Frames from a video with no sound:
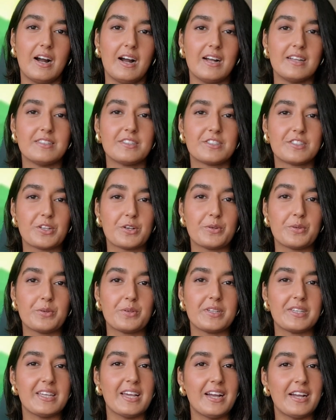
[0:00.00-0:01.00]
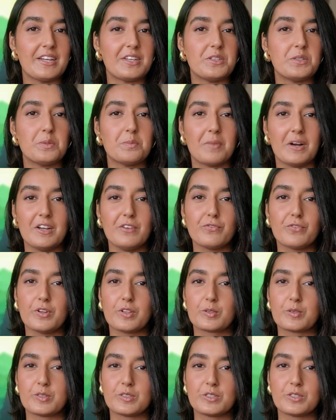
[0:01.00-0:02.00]
And so, yeah, you might
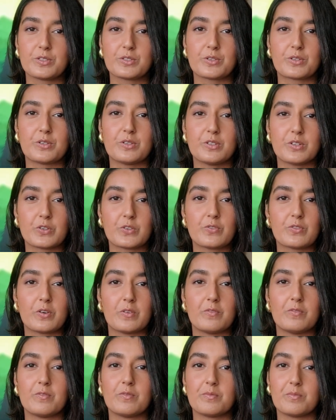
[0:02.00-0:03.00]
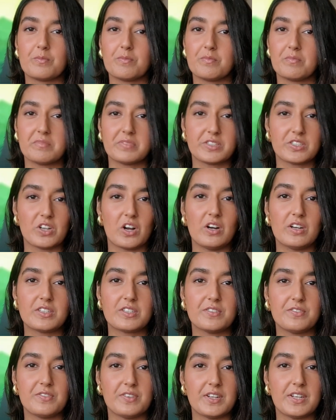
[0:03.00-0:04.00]
follow a tutorial from start
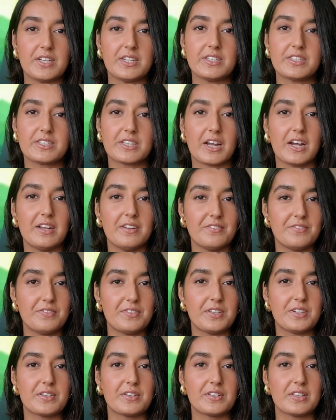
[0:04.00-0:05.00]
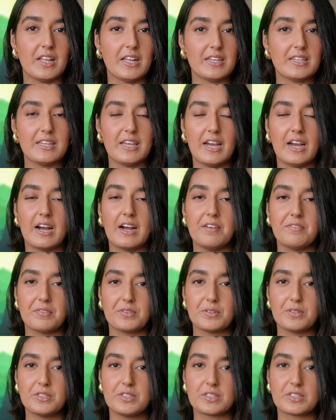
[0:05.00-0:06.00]
to finish and feel like, yeah, I've
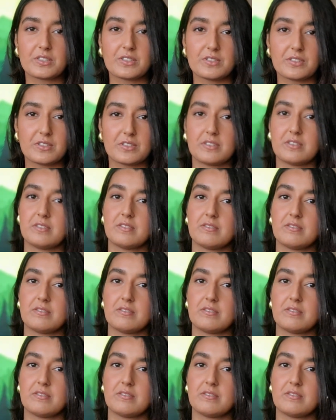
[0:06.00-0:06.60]
understood